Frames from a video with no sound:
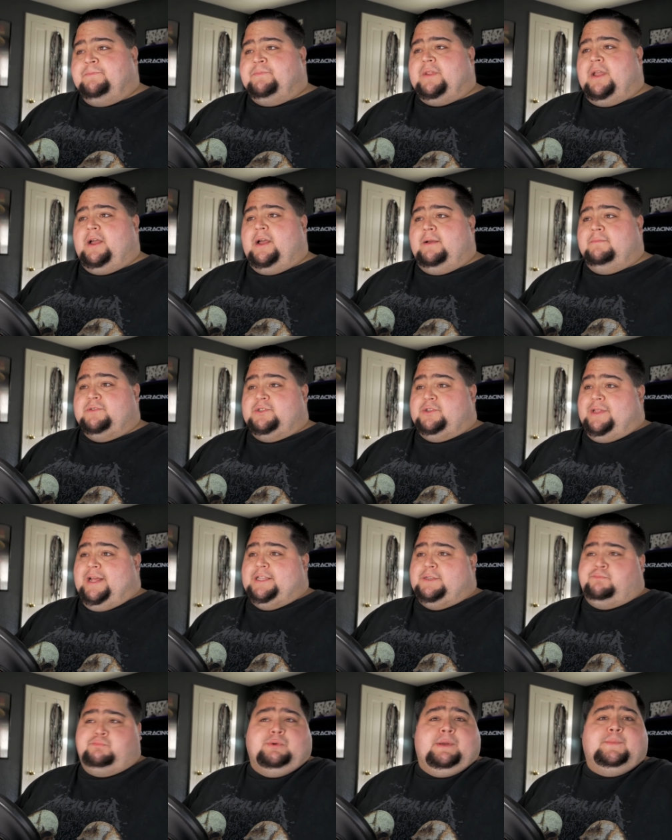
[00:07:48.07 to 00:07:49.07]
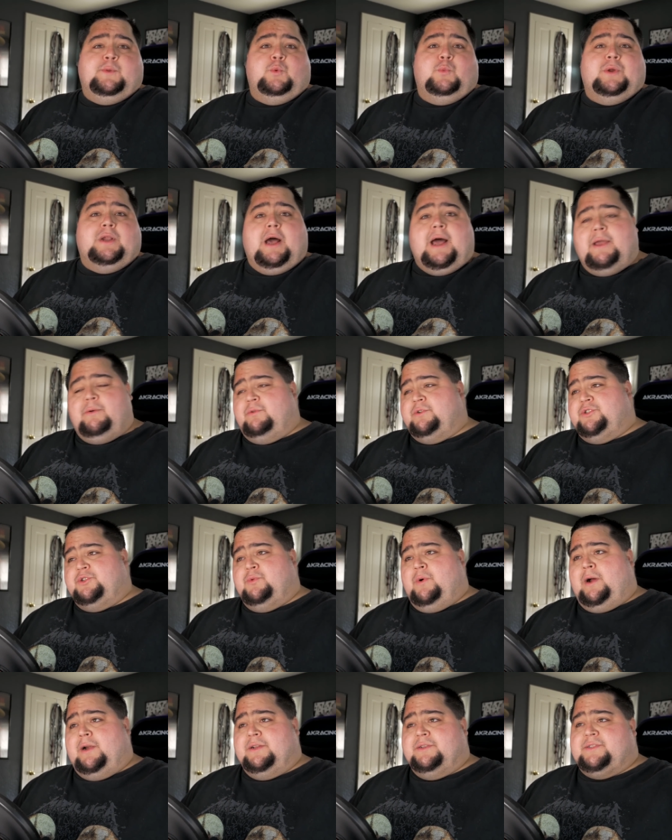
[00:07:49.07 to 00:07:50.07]
So that's probably what I would do,
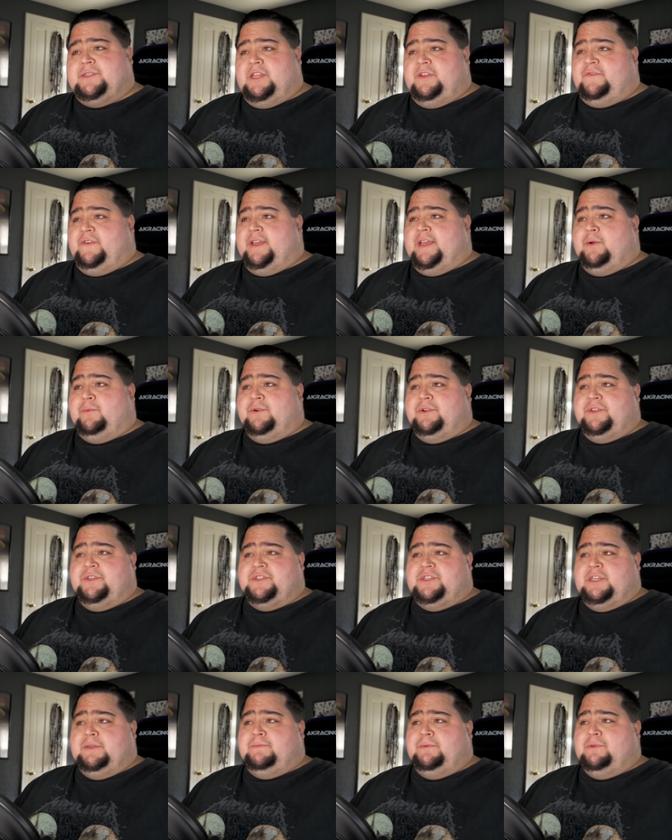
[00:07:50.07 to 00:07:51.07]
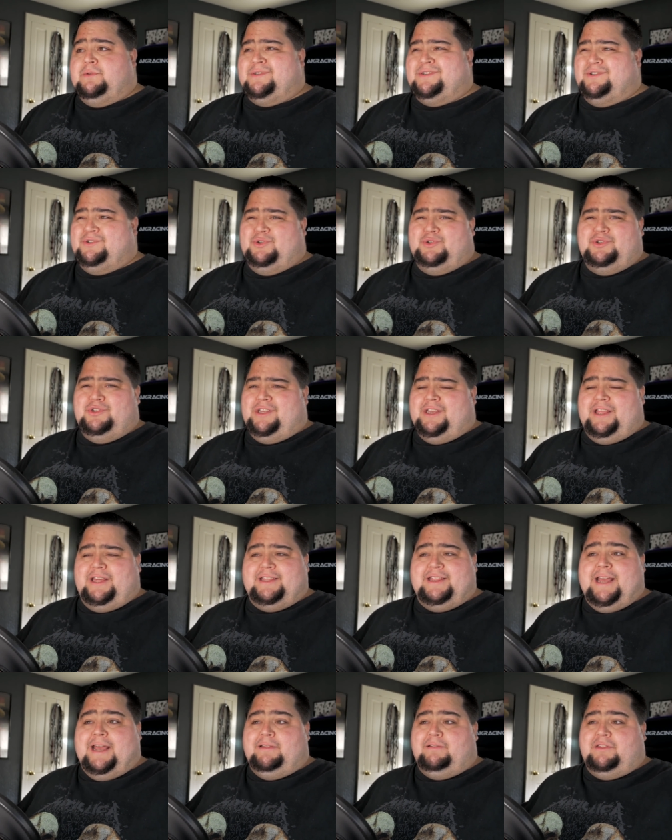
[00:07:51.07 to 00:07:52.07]
honestly, if I get one of these CPUs, because usually like
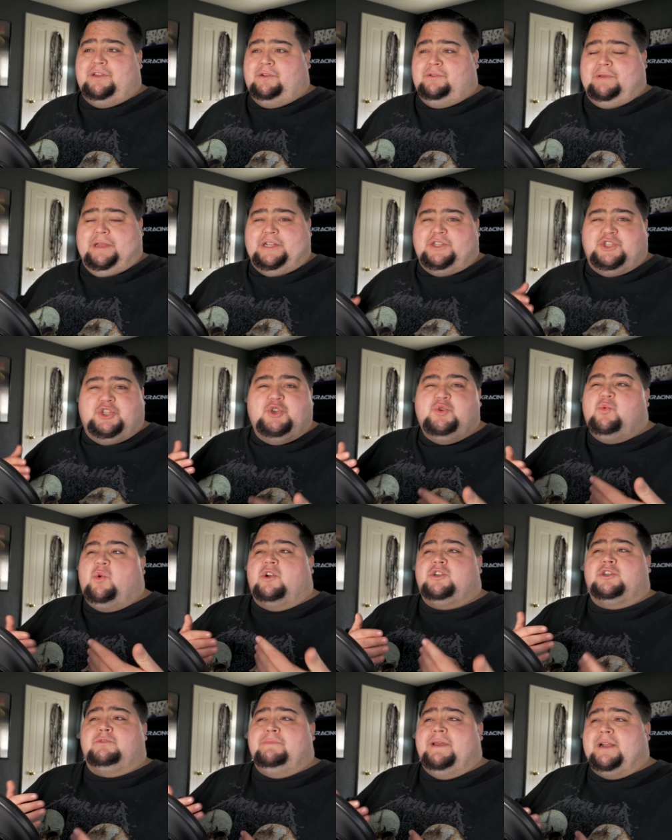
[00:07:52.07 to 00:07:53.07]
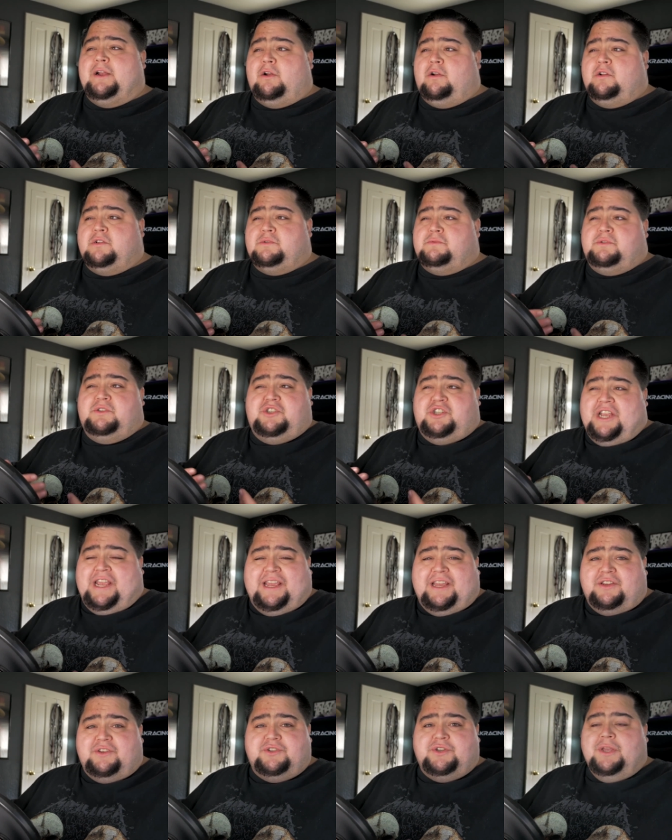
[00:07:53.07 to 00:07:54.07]
that little like 200 megahertz
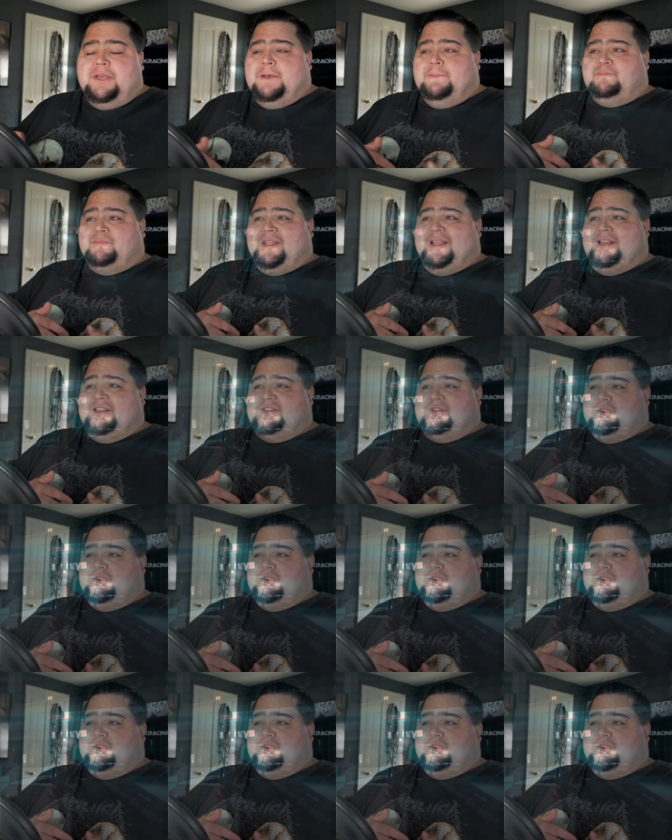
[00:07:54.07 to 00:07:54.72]
change is